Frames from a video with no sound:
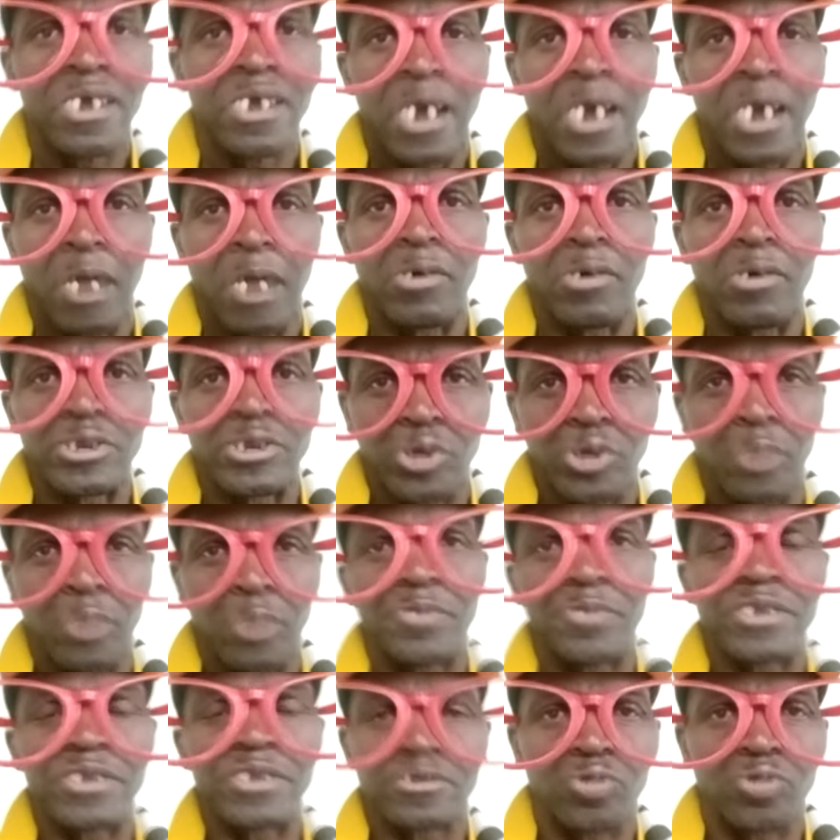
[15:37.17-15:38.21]
Our job
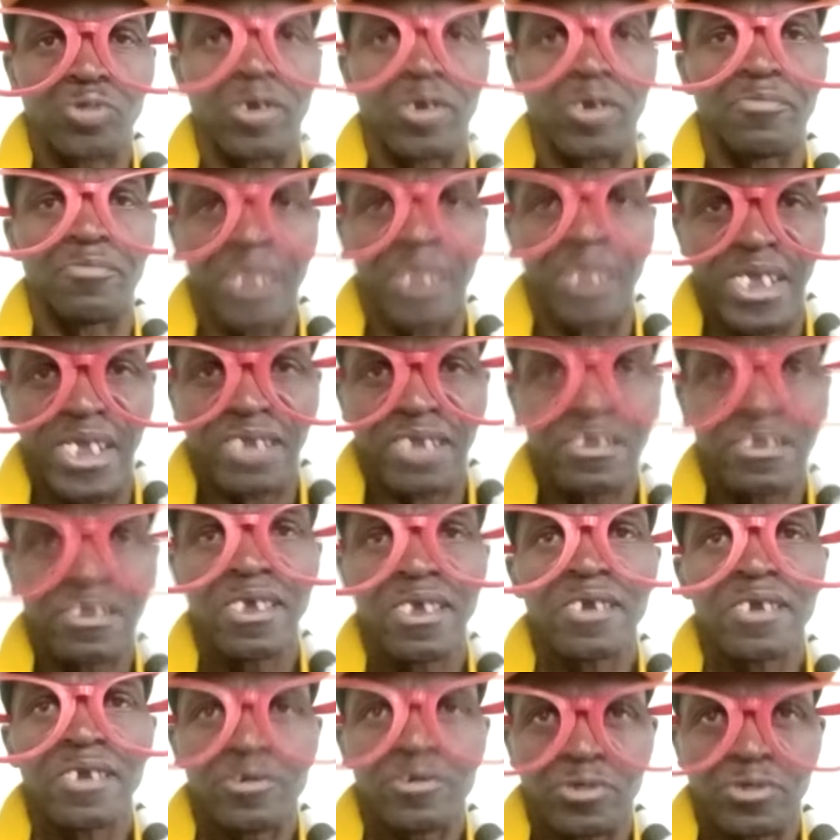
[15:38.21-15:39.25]
is 12 players
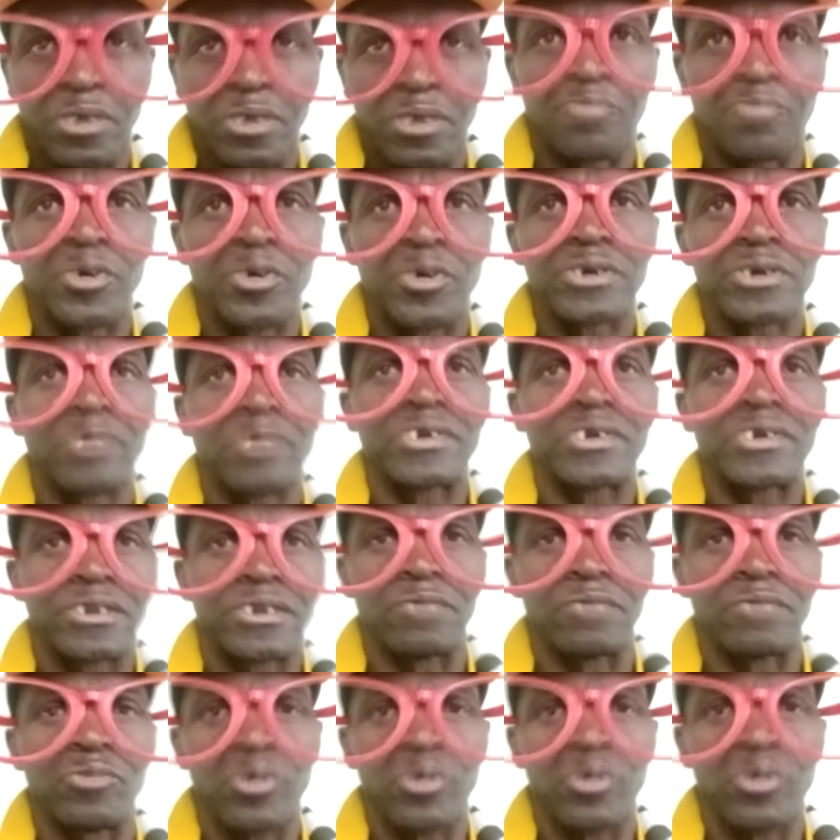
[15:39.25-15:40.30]
to support our
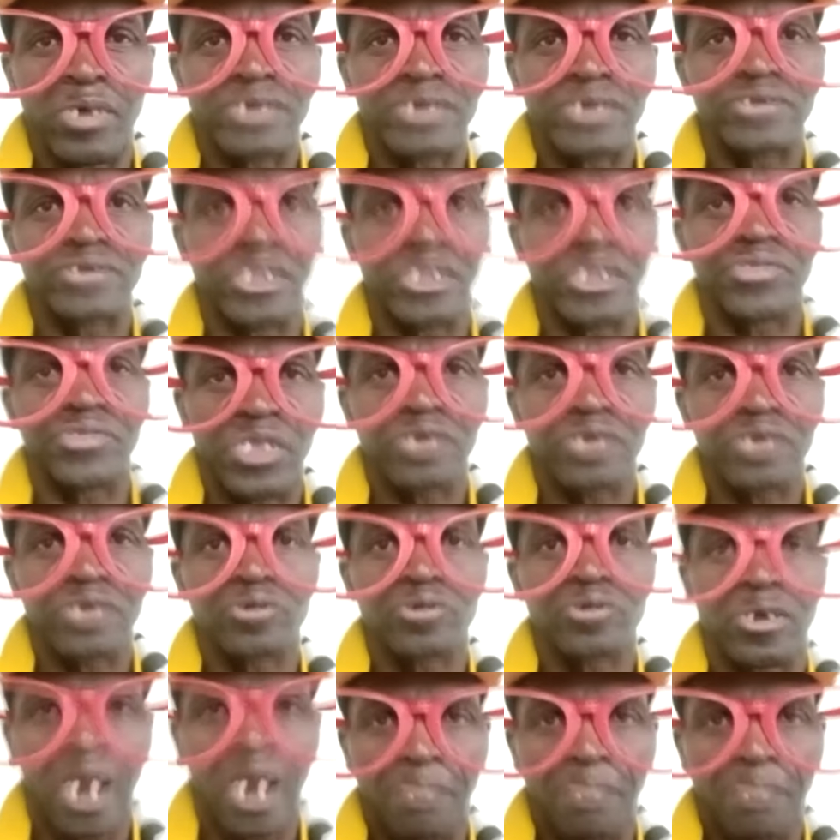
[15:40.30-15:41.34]
team. We want to say thanks to
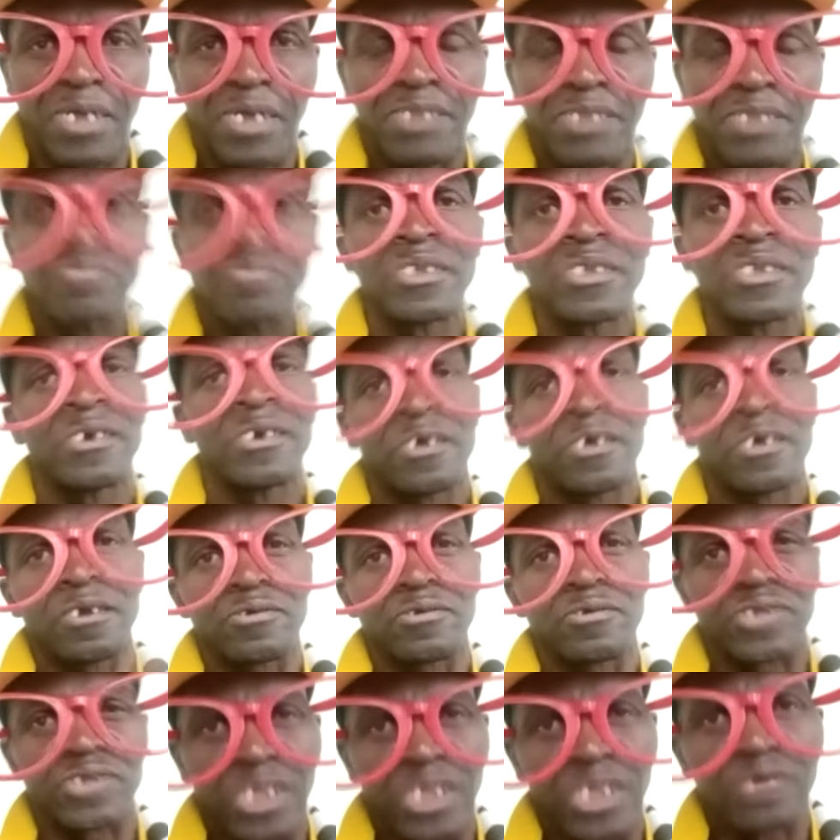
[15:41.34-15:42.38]
Kappa,
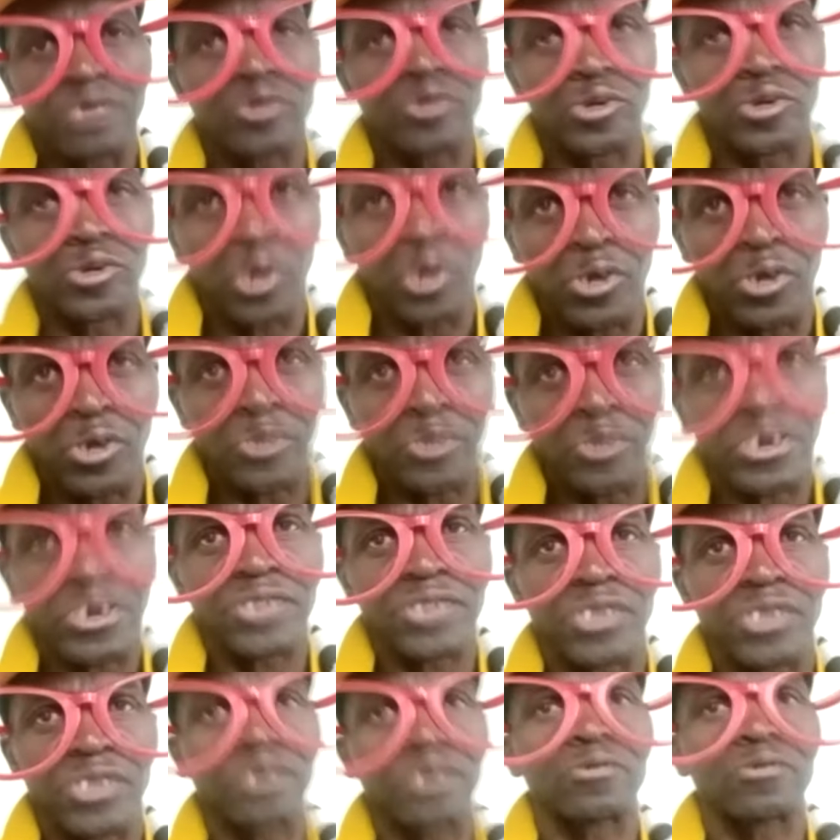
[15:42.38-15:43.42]
thanks to Toyota,
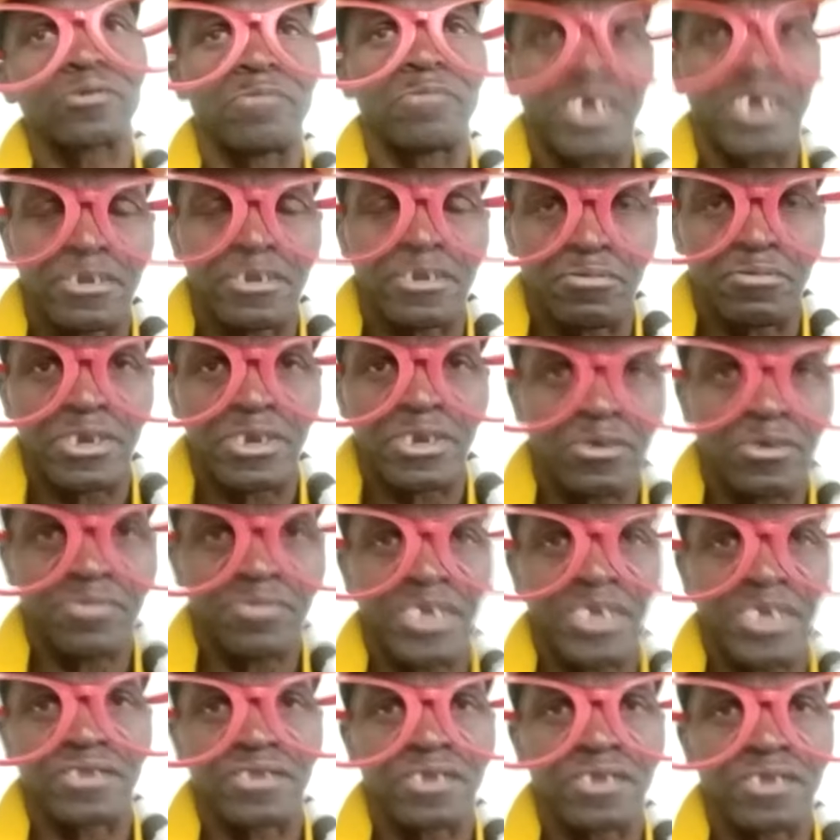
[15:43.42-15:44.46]
thanks to management of
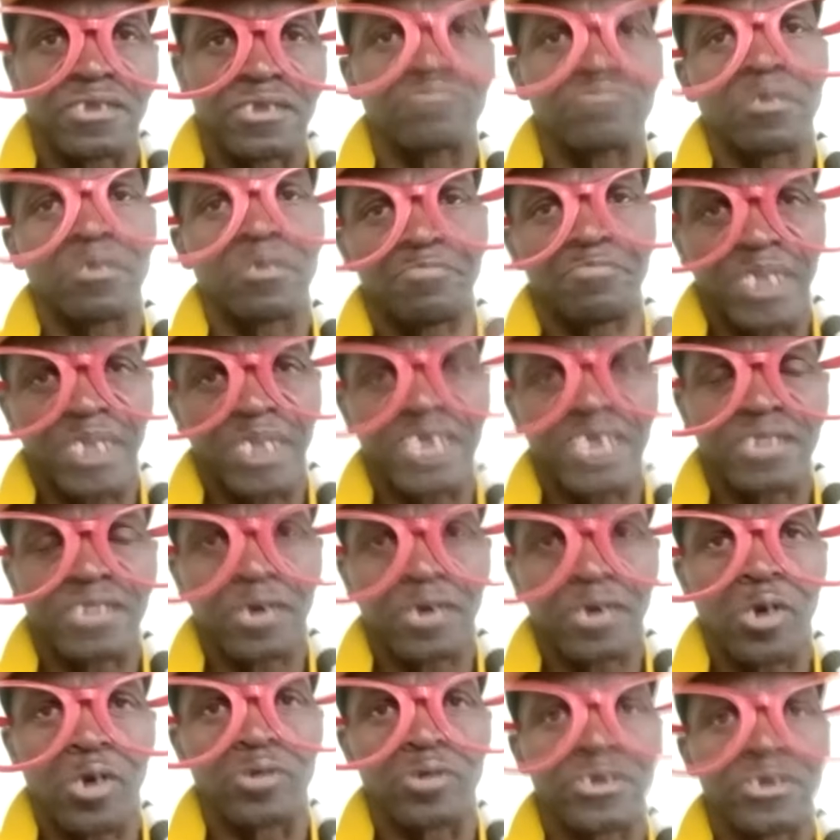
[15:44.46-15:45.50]
Kaizer Chiefs and player and the
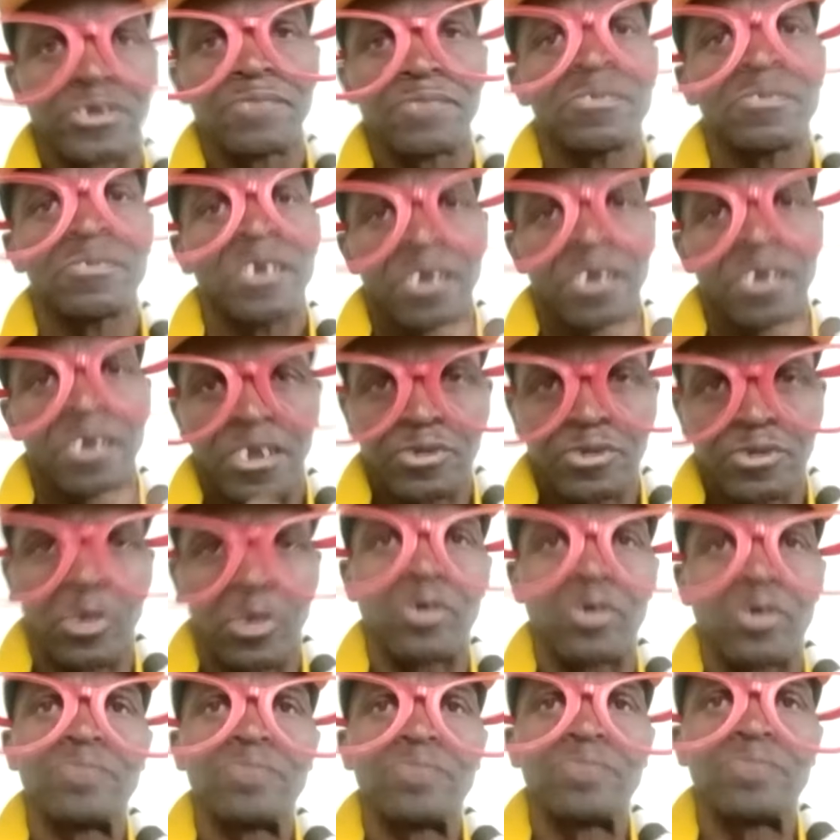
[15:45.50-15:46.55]
coach. Let's
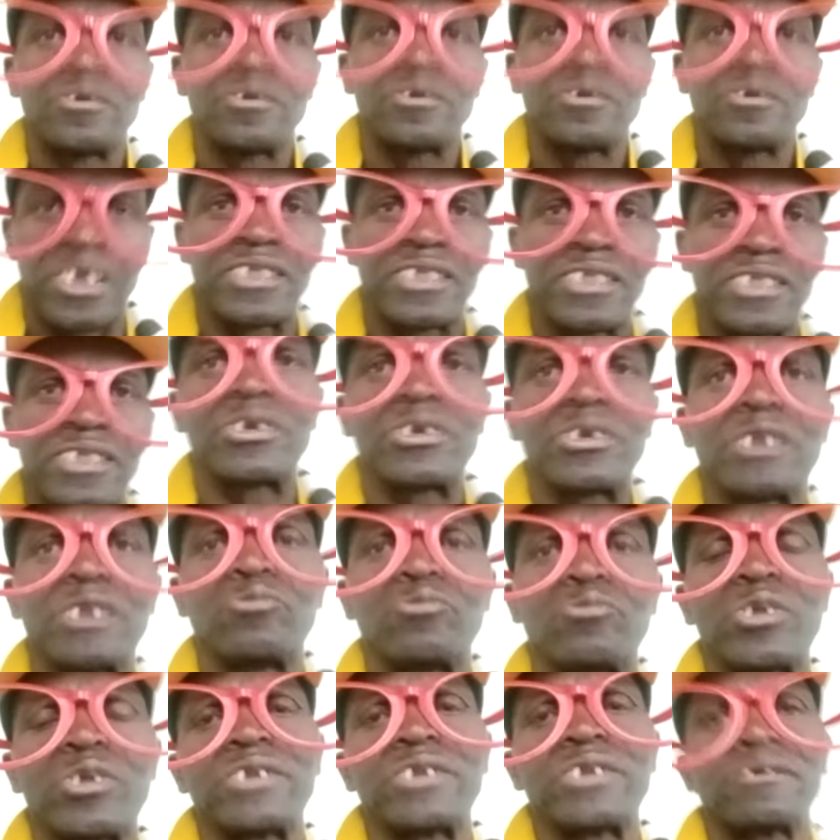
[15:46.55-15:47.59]
go together, we can
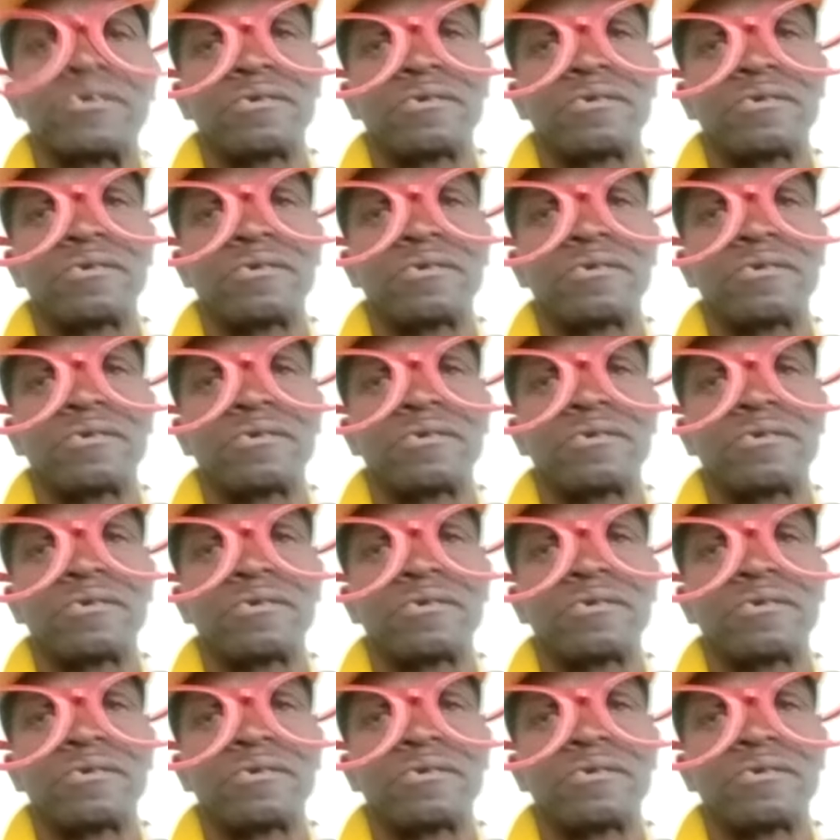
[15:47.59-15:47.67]
win.